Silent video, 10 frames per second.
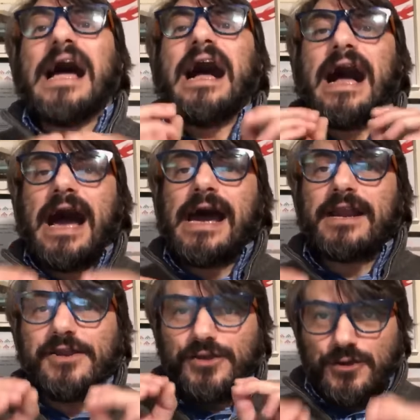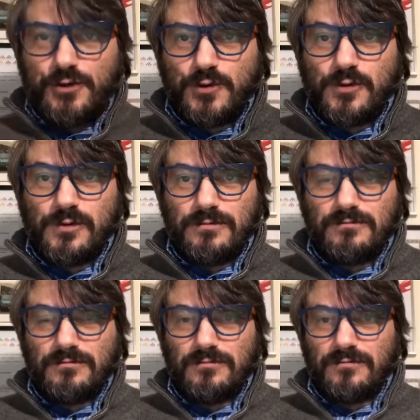are you
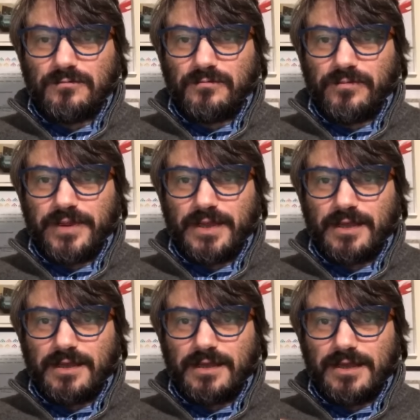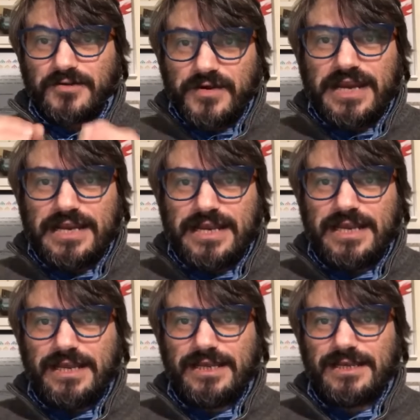
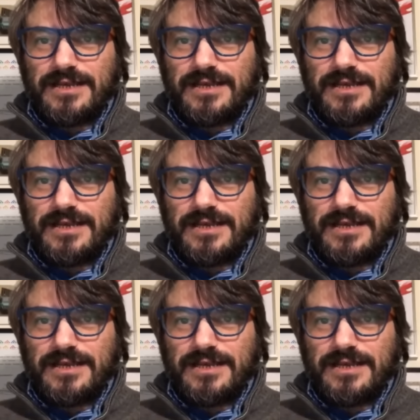really